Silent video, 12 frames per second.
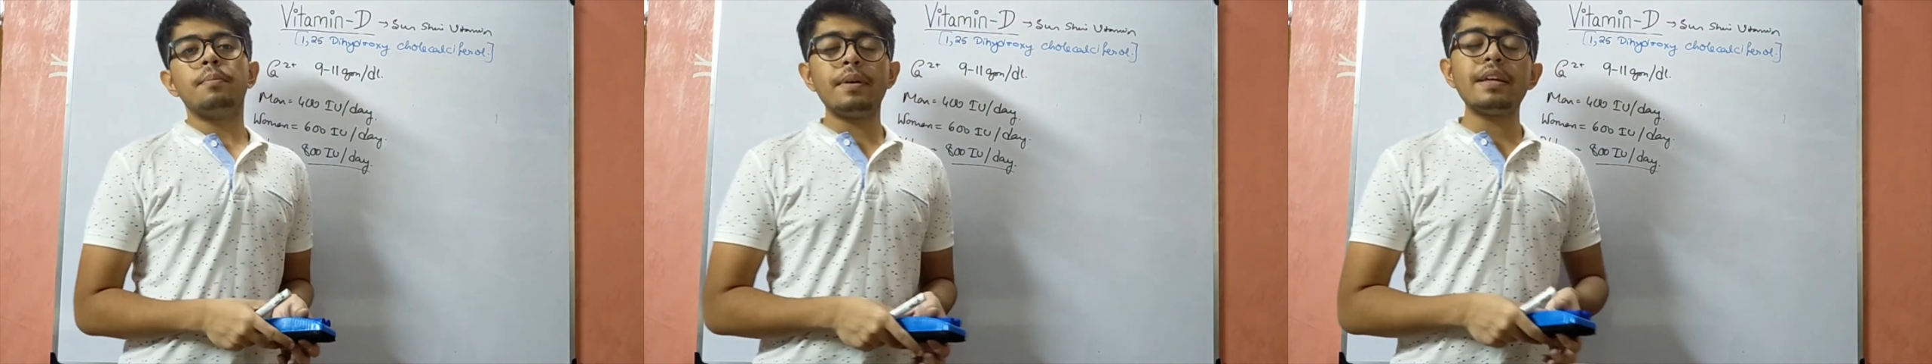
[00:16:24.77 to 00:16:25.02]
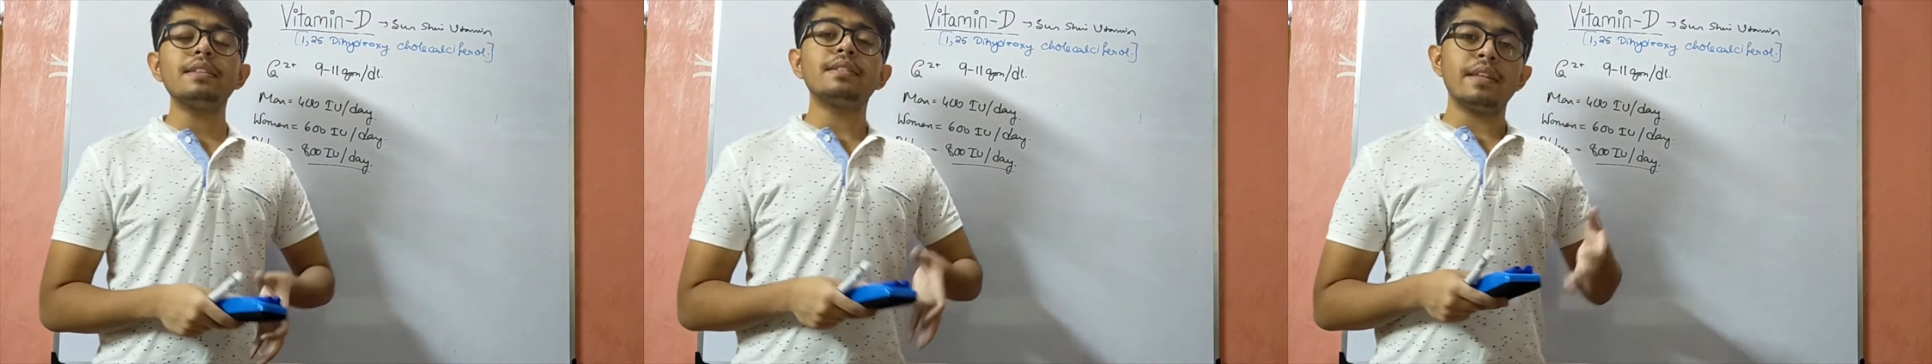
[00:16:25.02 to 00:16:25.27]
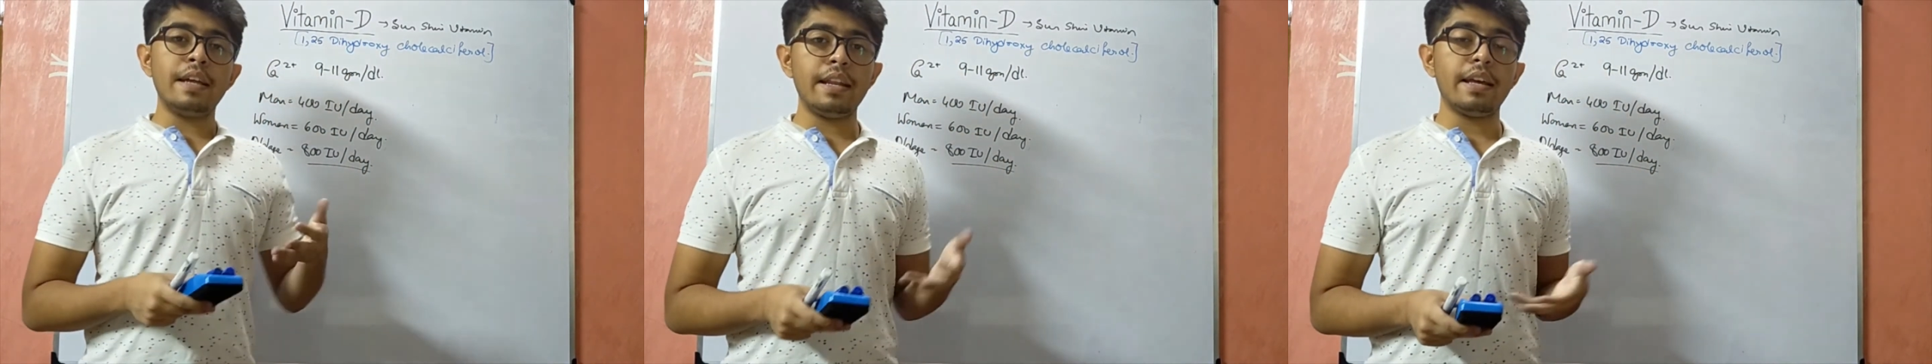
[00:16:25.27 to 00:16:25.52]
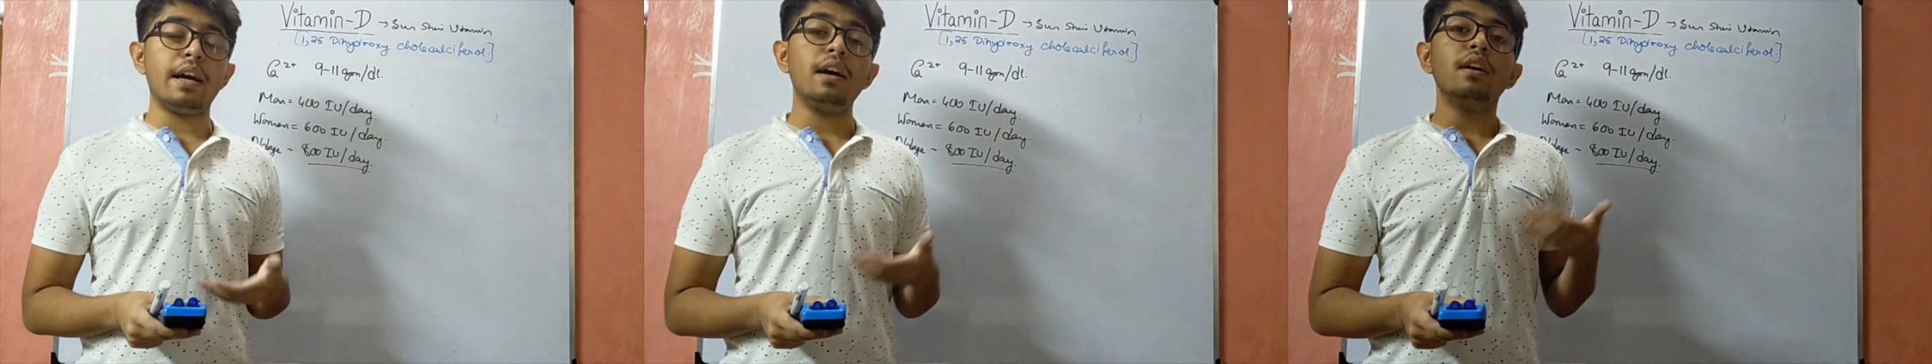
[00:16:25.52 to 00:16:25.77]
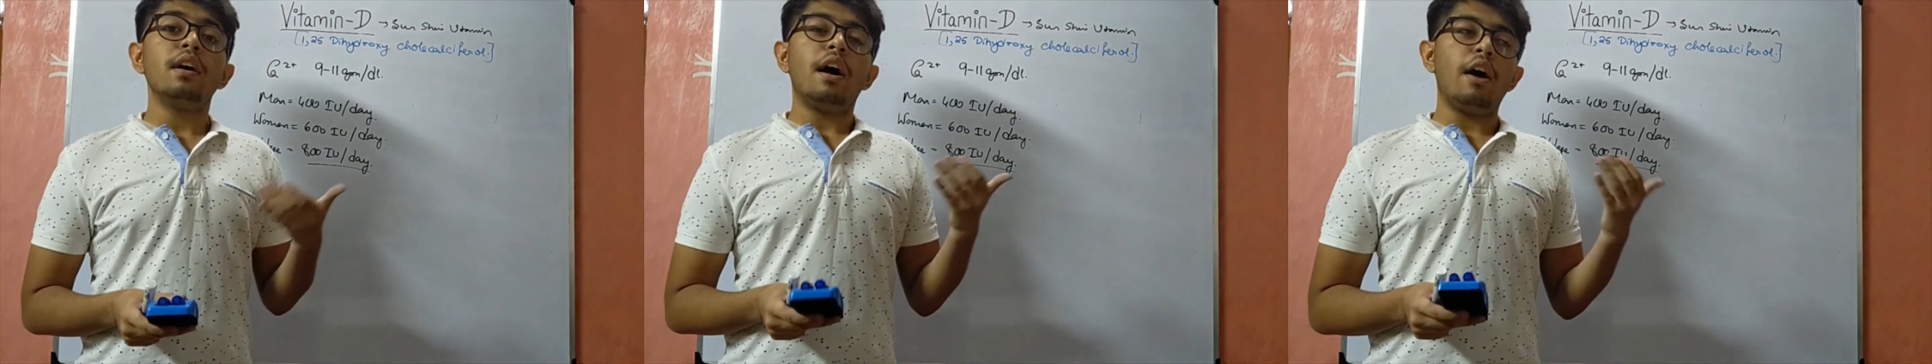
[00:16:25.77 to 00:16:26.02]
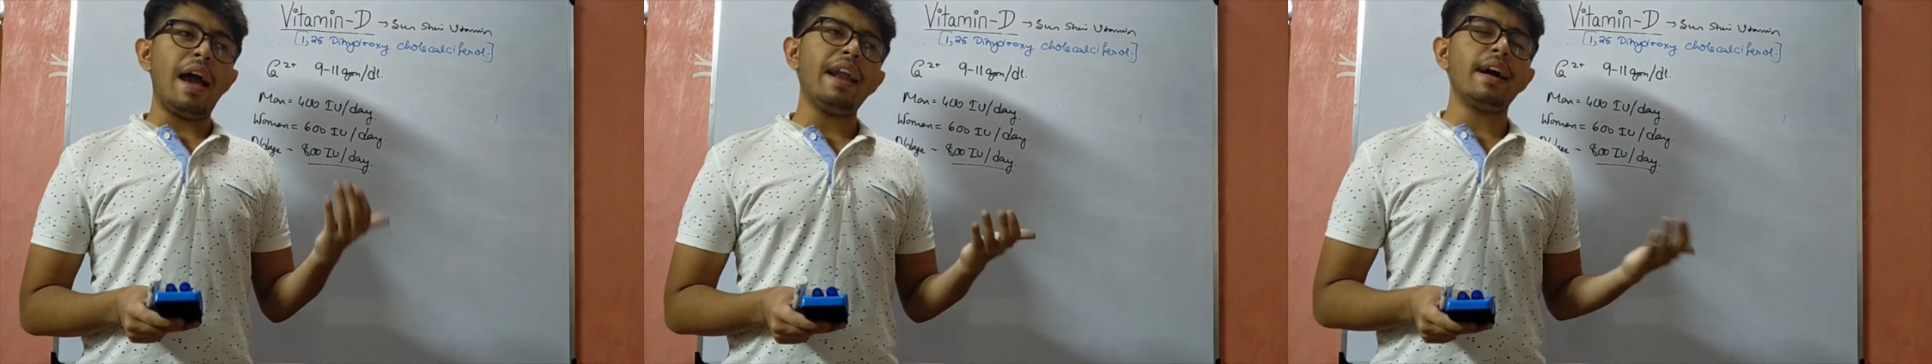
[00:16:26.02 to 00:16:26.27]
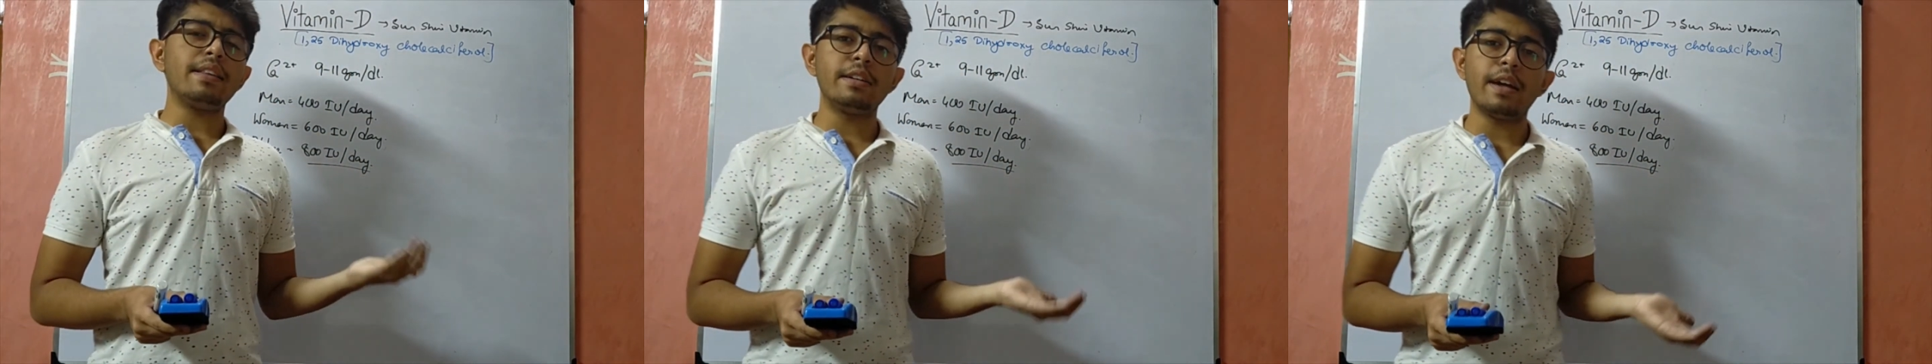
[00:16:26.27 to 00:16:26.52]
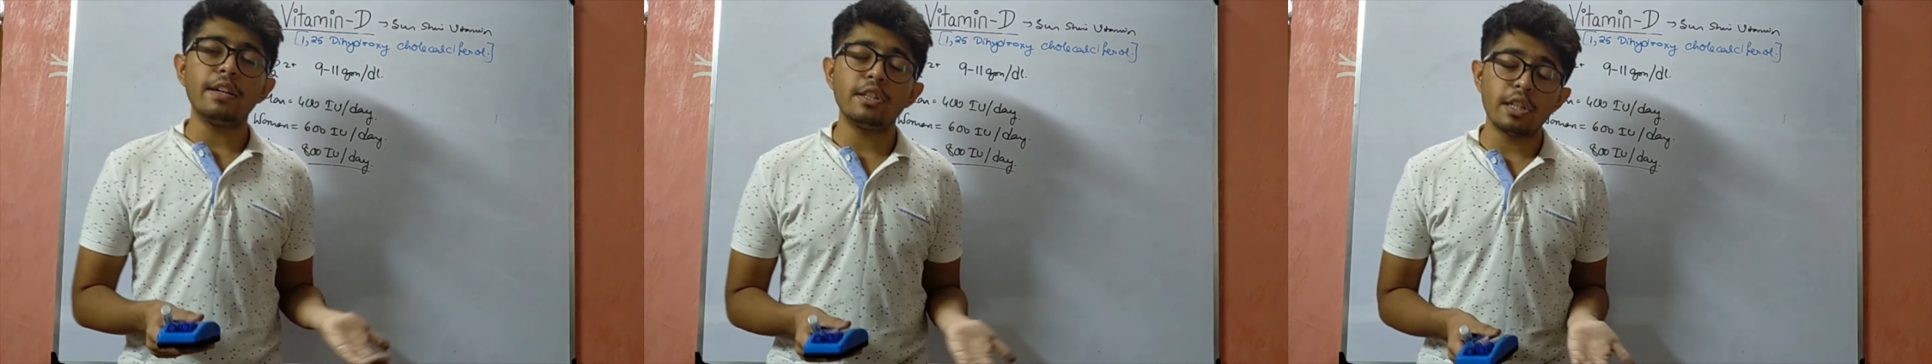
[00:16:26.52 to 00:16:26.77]
means India and other
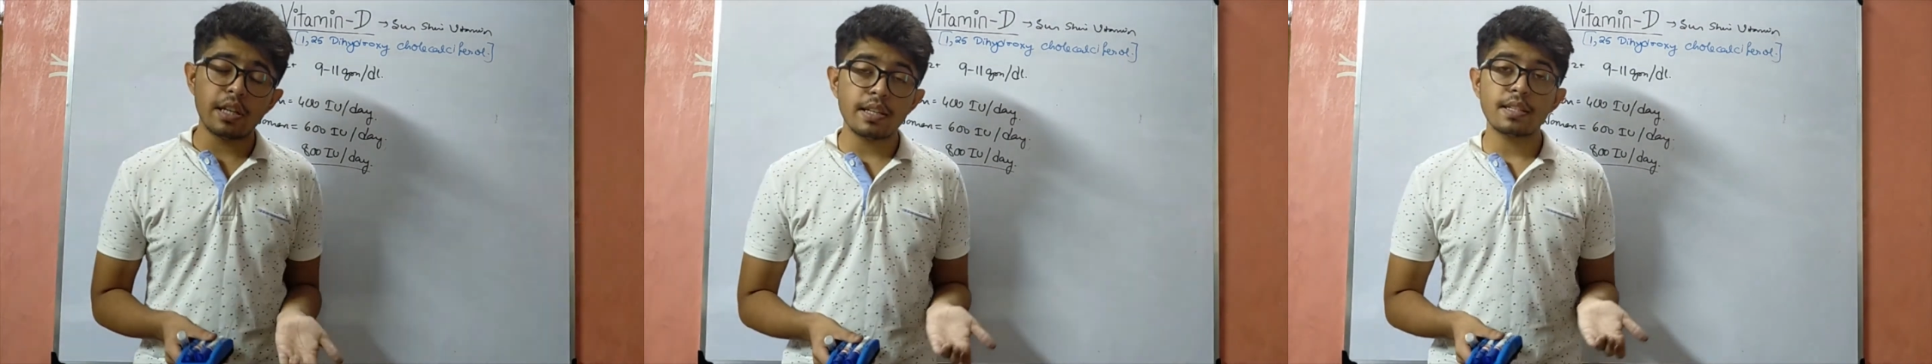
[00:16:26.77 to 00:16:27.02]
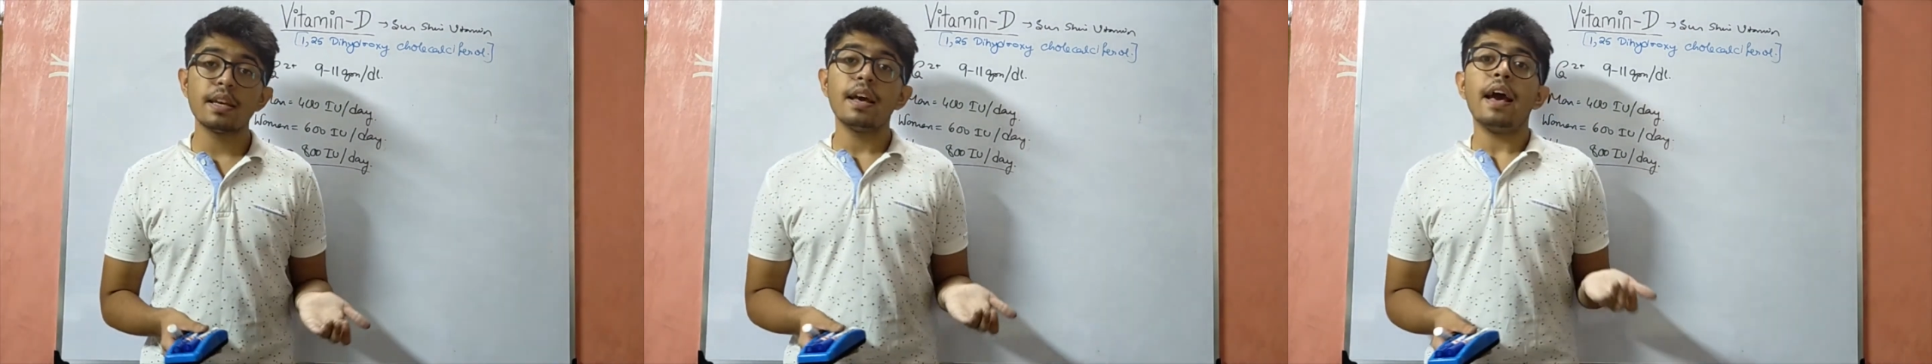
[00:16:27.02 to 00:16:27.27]
countries,